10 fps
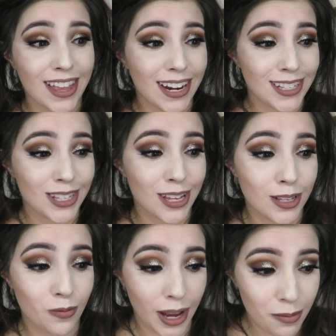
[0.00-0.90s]
that is
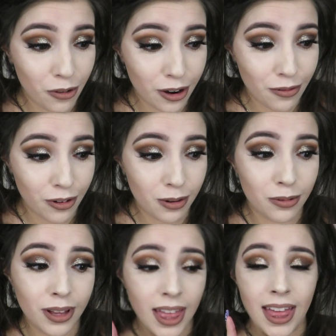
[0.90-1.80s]
way more
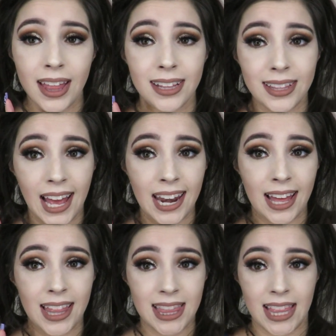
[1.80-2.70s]
affordable than
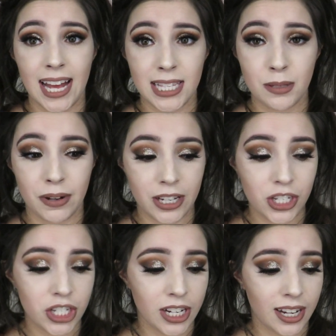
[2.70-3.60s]
that sponge.